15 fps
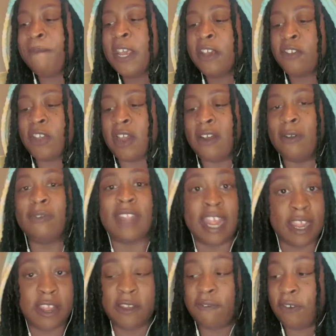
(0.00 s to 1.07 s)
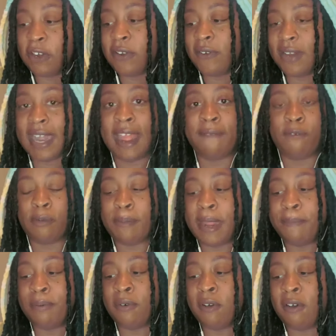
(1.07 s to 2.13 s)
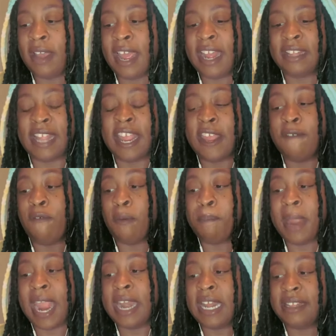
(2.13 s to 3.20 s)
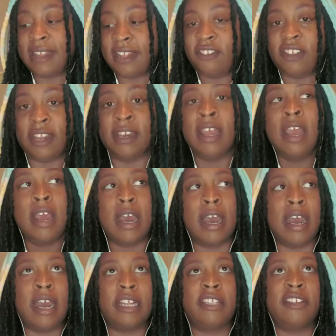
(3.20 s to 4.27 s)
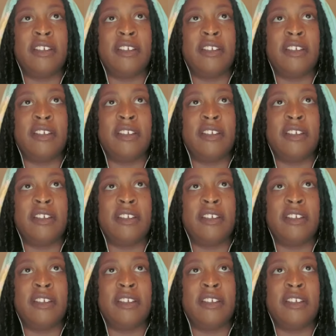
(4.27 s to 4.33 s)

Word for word: So thank you for doing that for people, okay? Thank you for paying attention to